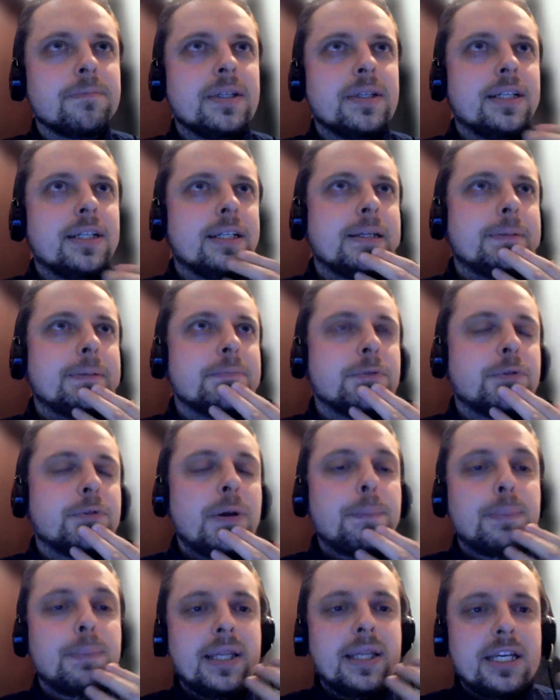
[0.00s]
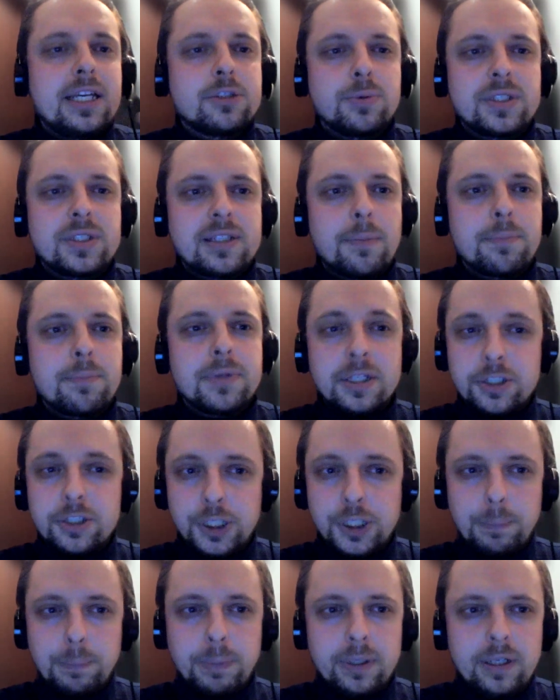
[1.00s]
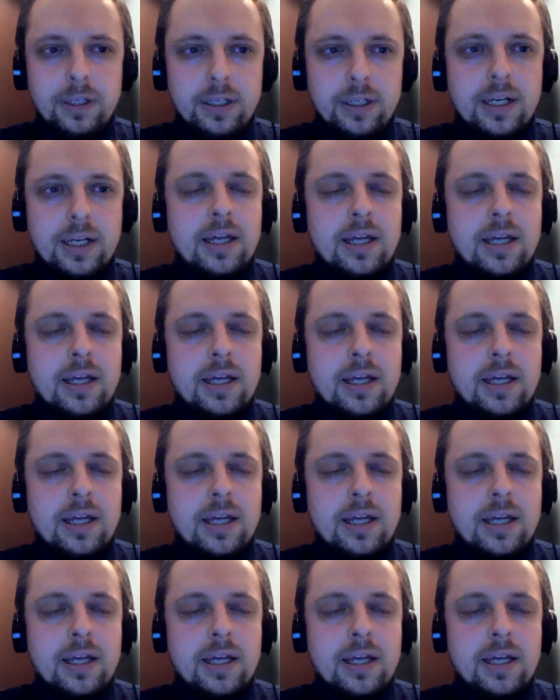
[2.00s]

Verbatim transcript: um, replace with something cheaper.